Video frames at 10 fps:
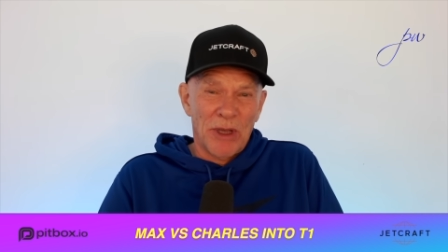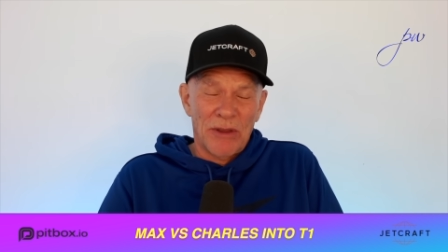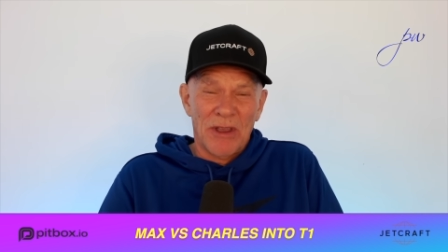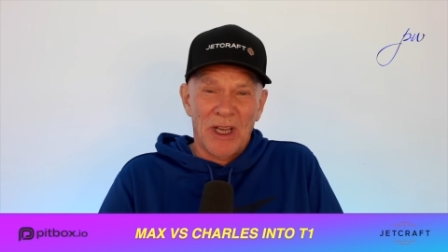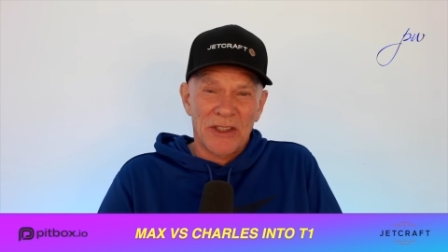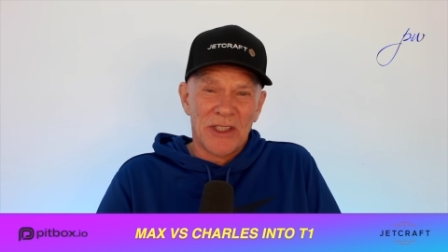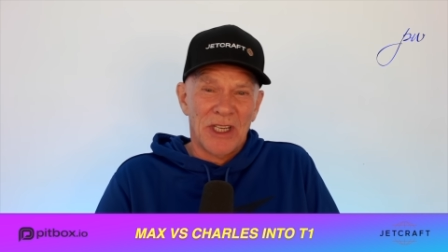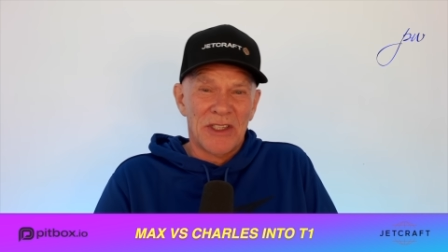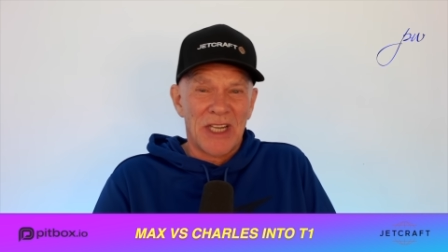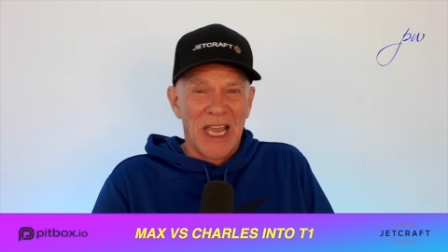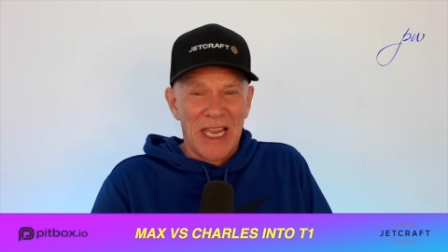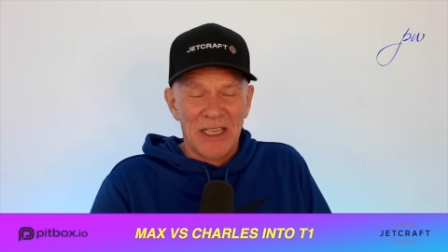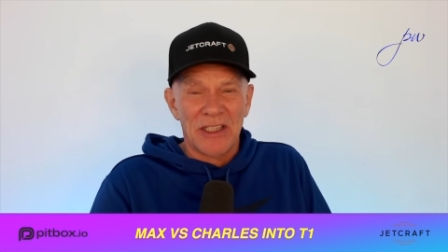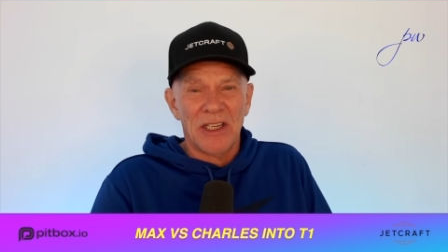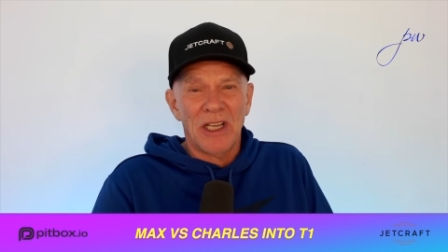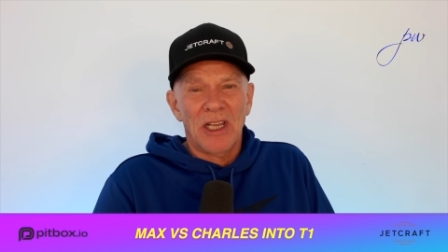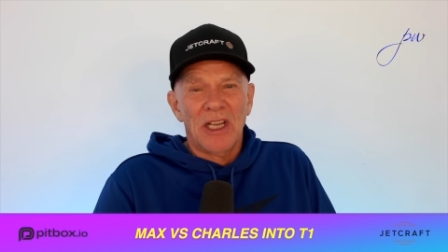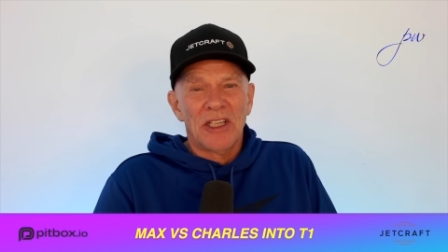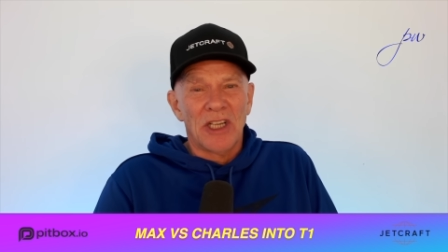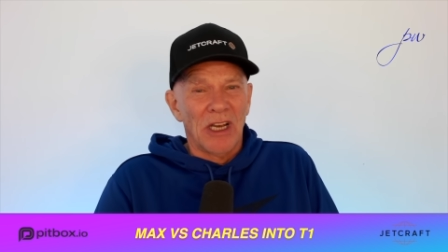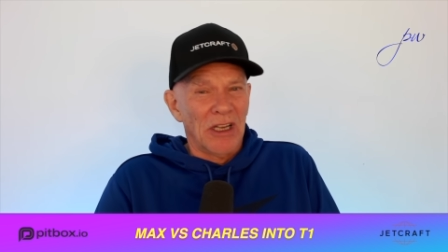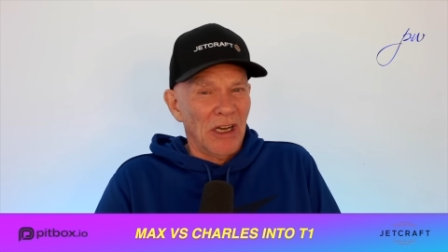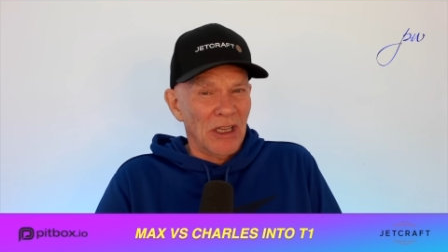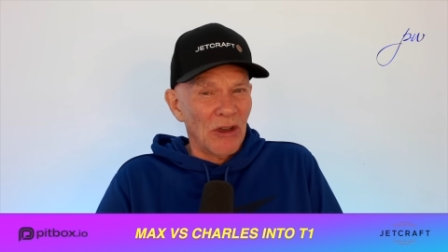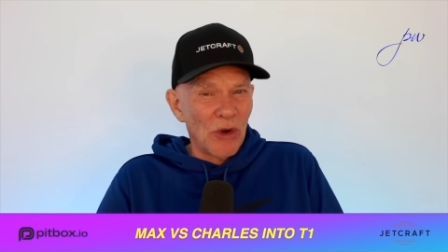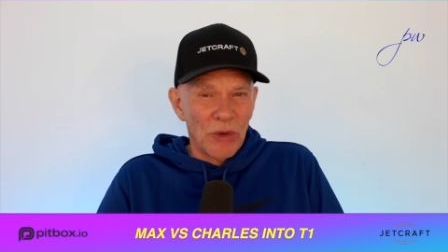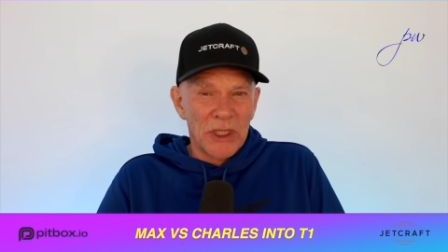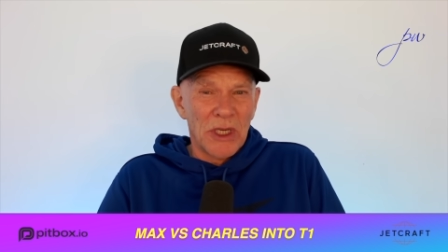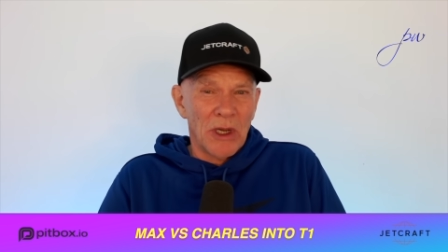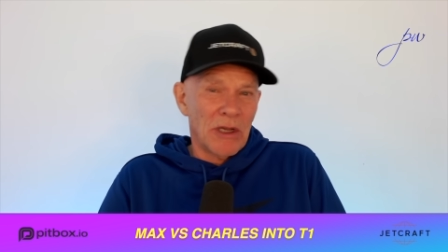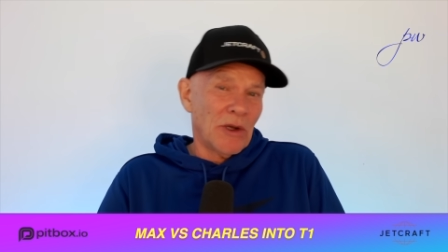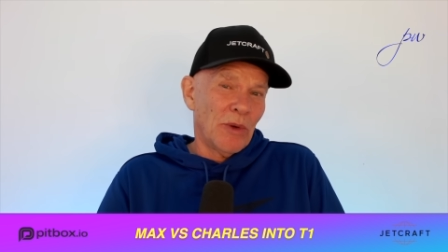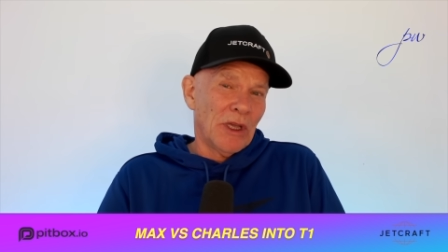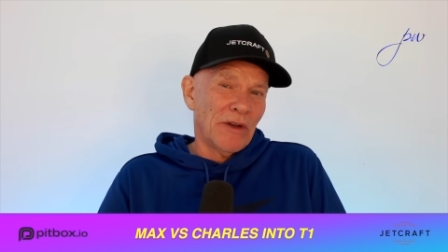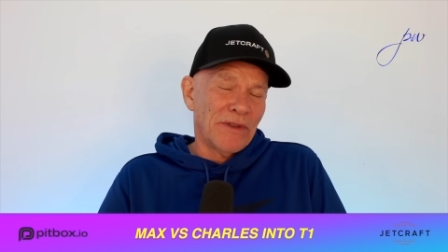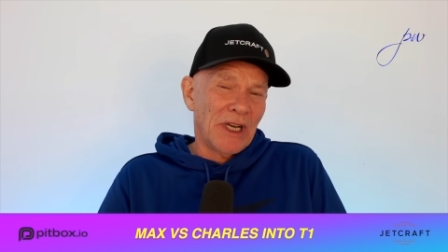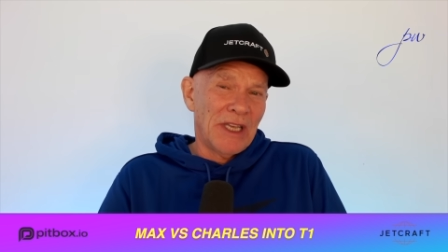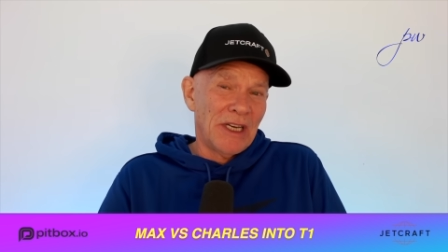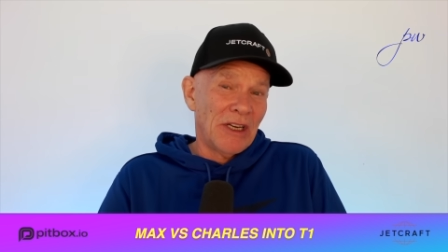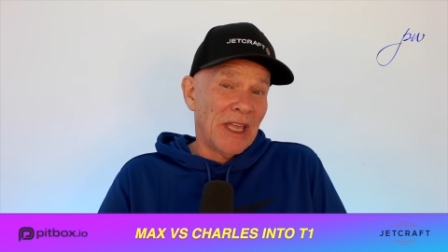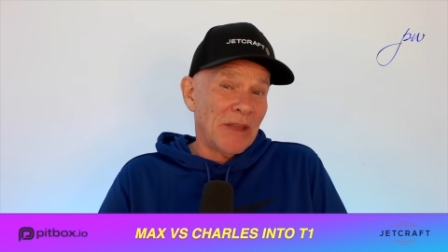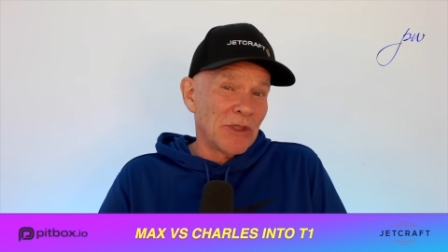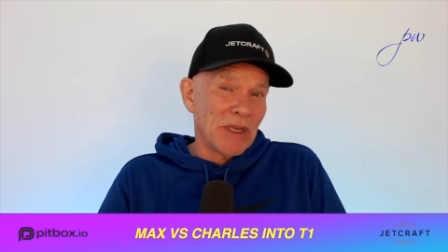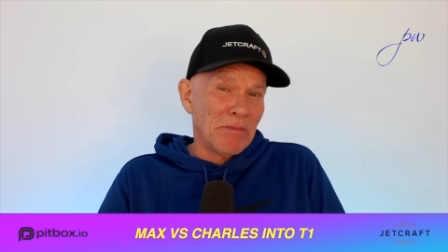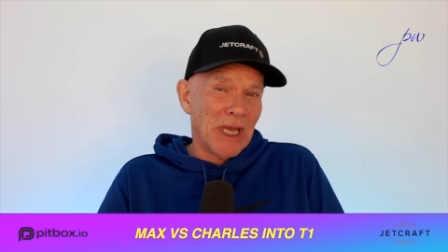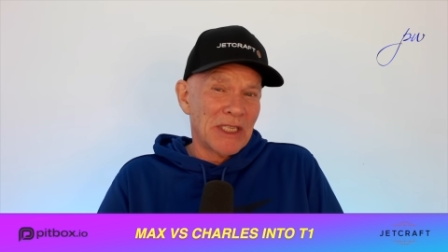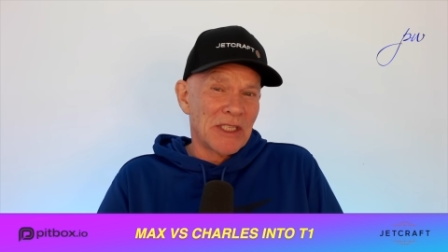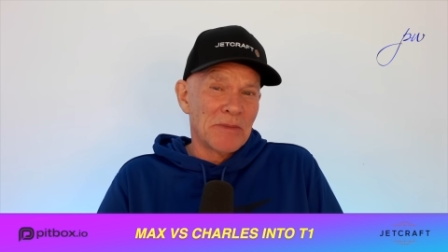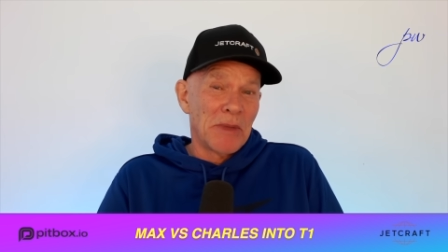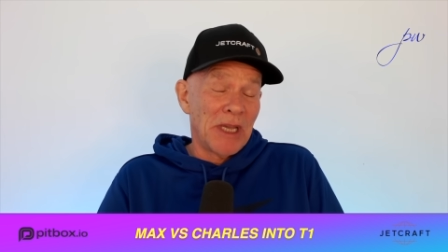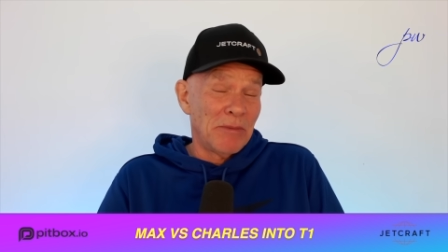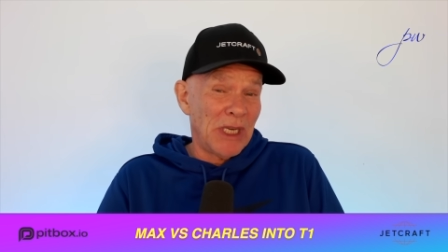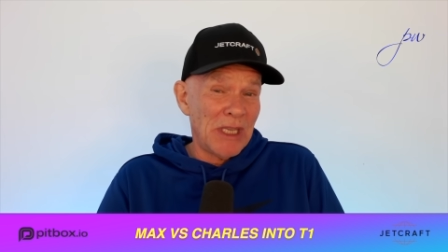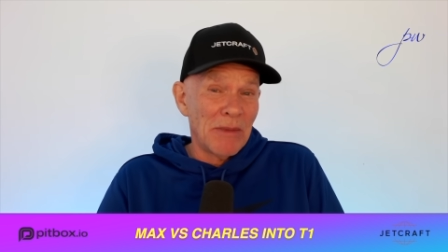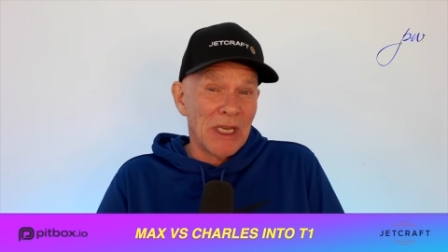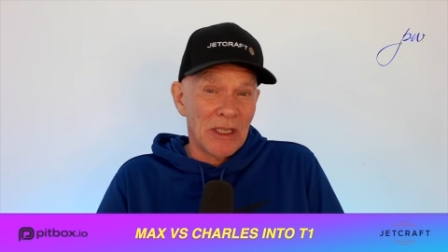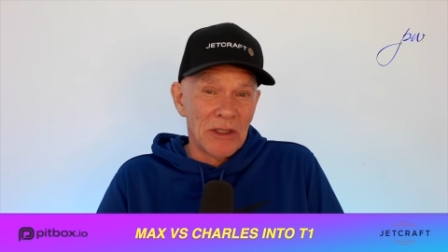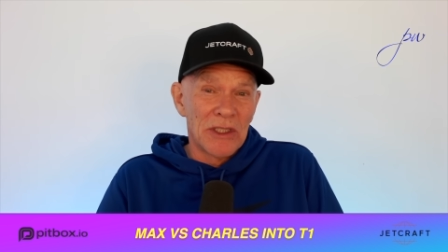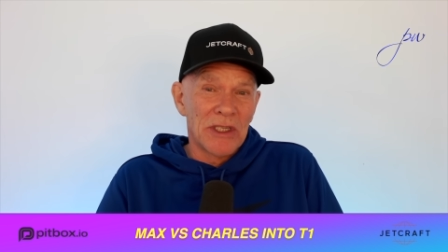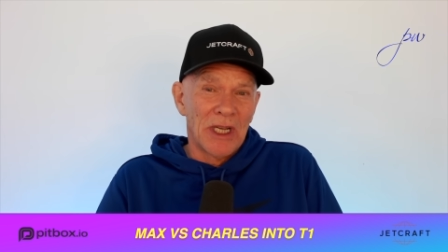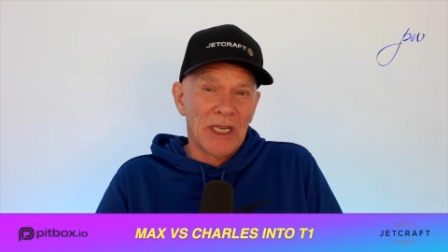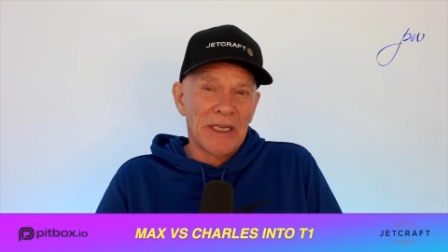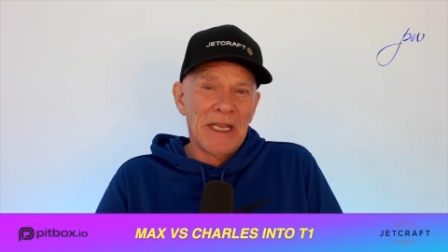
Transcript: Both Carlos Sainz and Charles Leclerc always quick off the line. No doubt that was in Max's mind, but he made a good start